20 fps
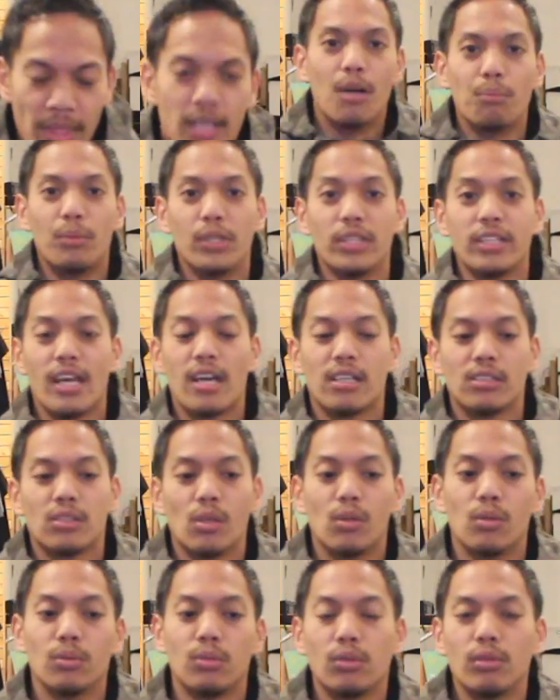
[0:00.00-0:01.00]
But yeah,
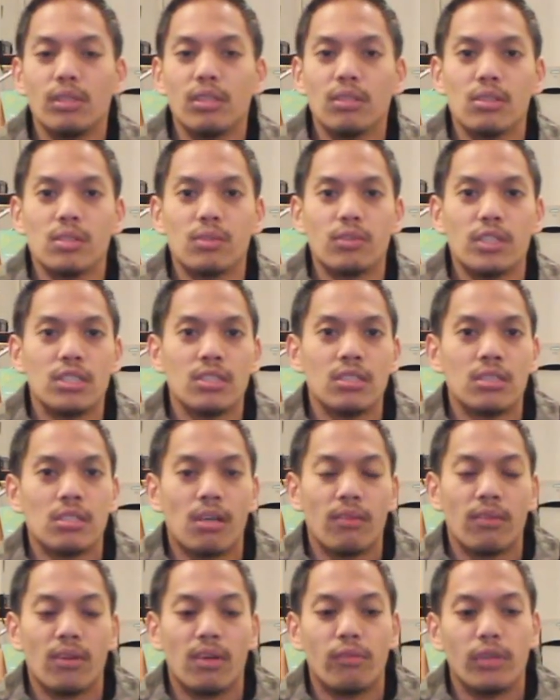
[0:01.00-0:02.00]
so 3 of those versions
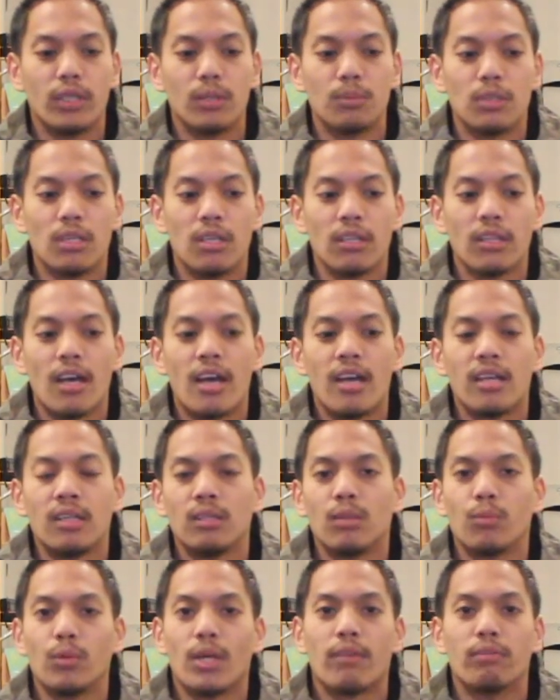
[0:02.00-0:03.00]
are available online,
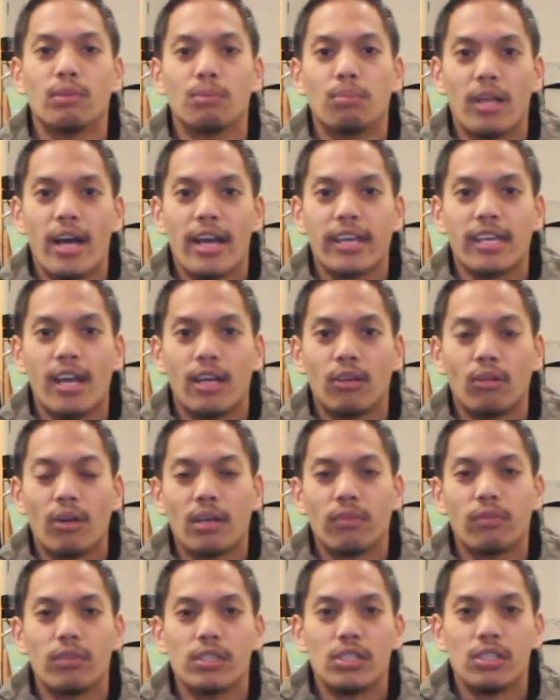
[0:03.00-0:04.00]
and then we have the black
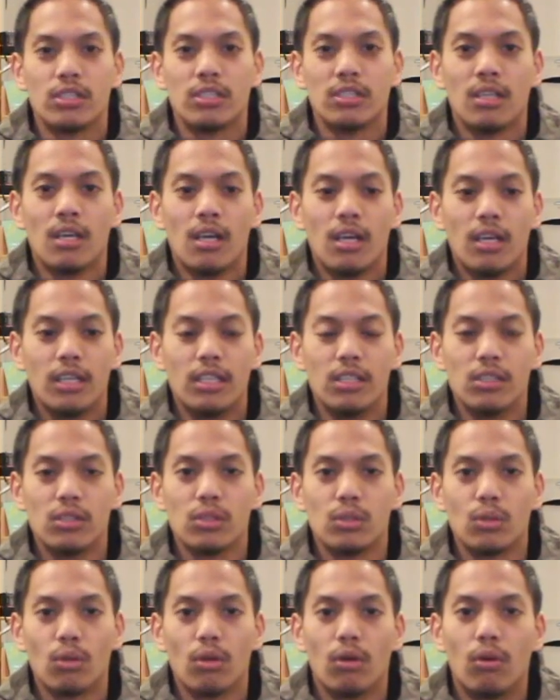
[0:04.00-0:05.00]
anorak version in
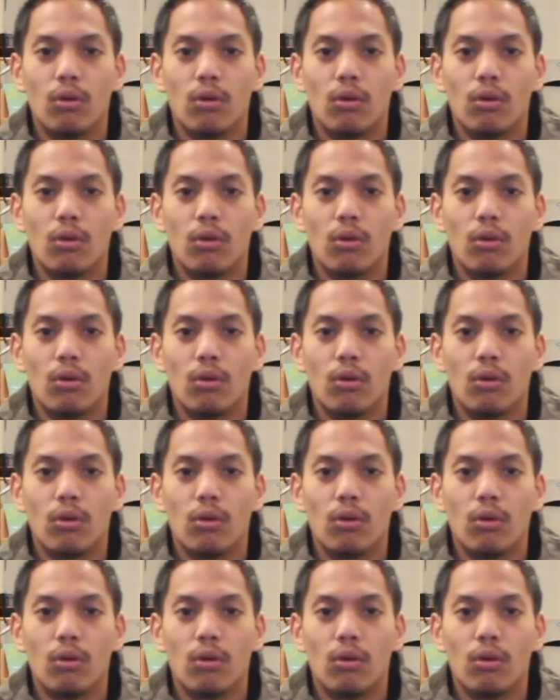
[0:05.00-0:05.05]
store